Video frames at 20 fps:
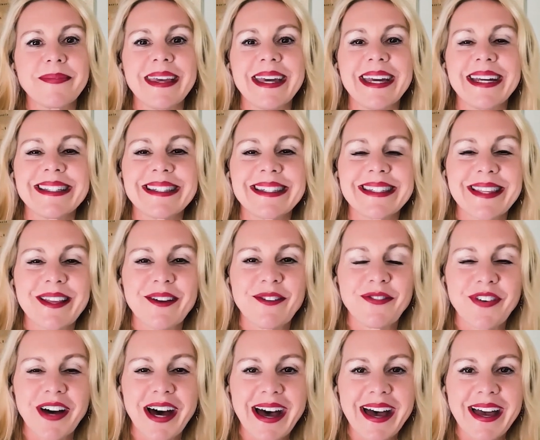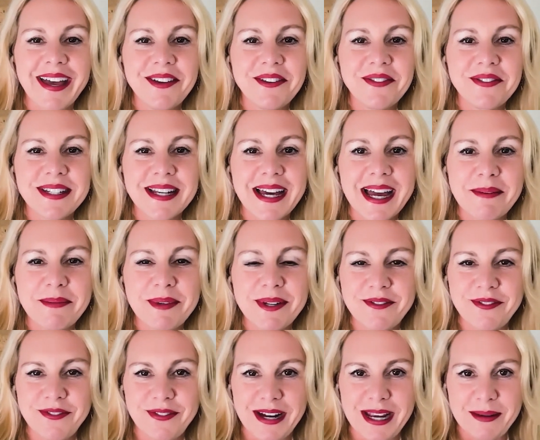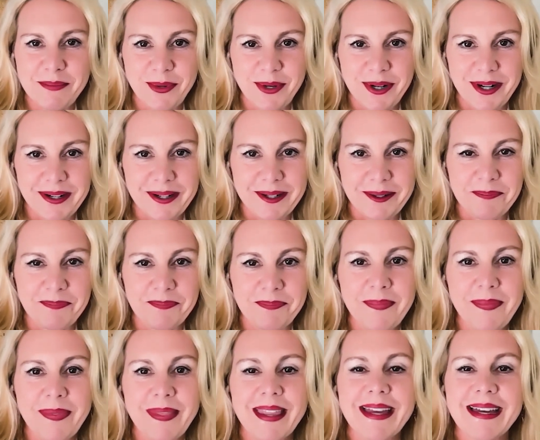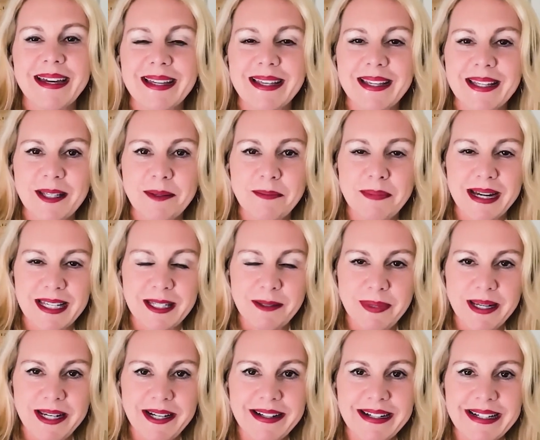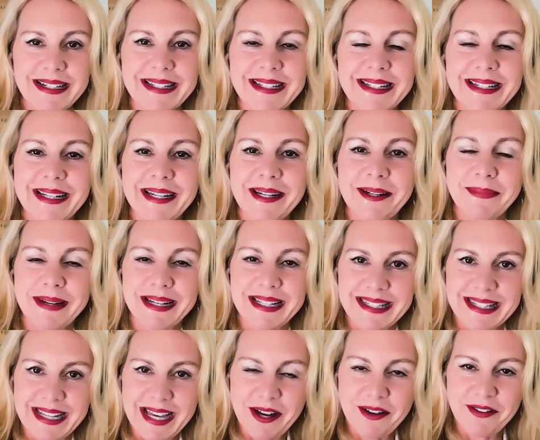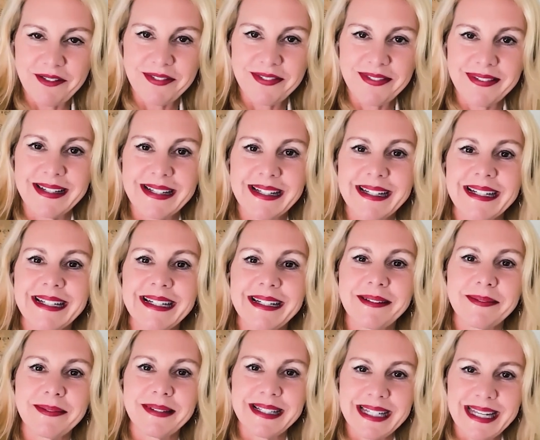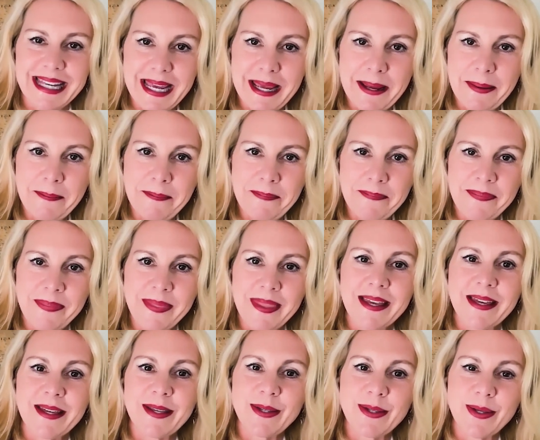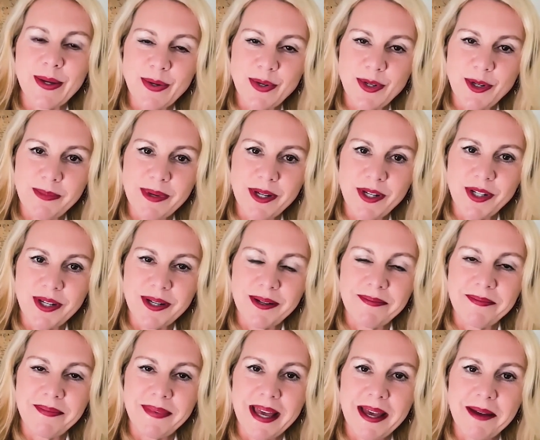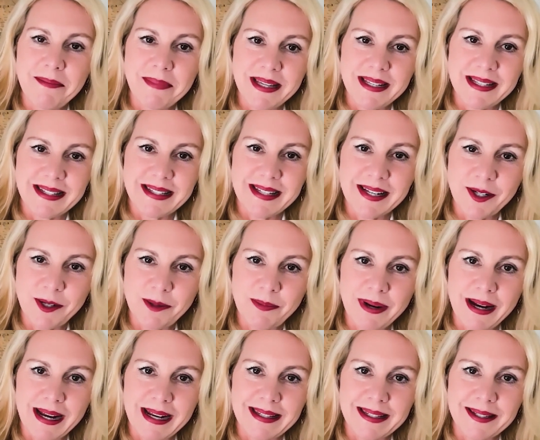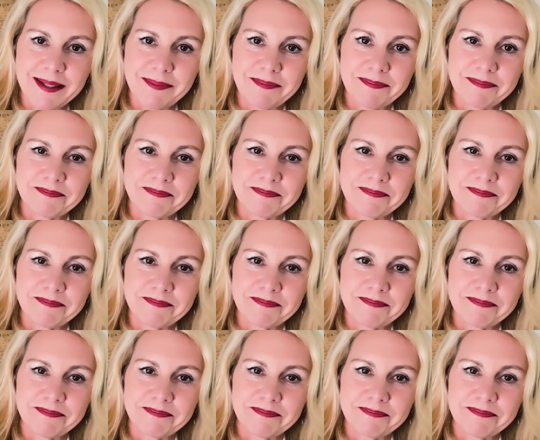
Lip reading: It's the 5-diamond framework: my spirit, myself, team, social mission, and business enterprise.